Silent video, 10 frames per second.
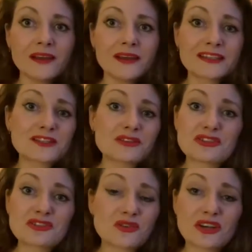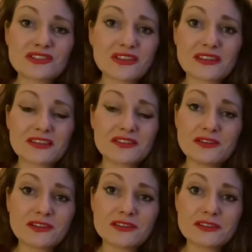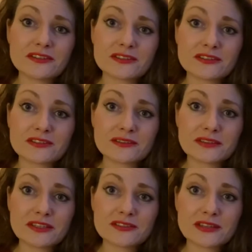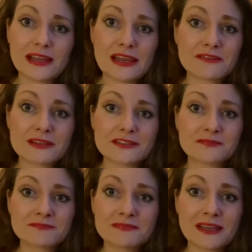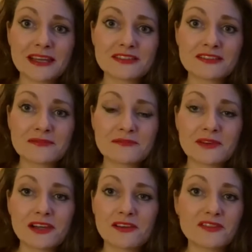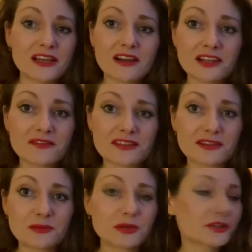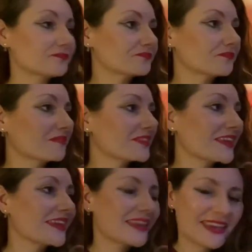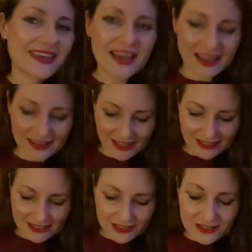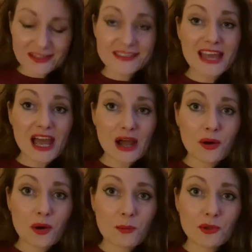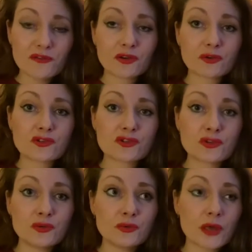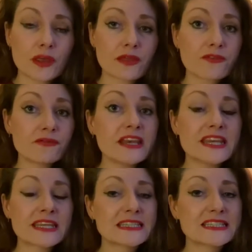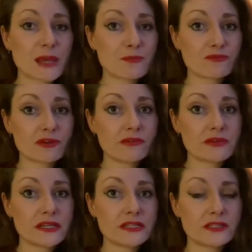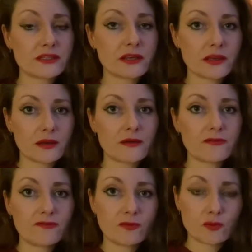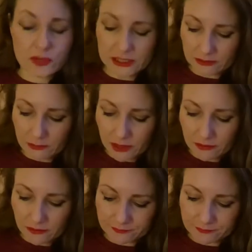So I just thought I'd show you that to you because it's just, it's hilarious. And I love it. I love this little book. Okay, now moving on to three contemporary reads for this month.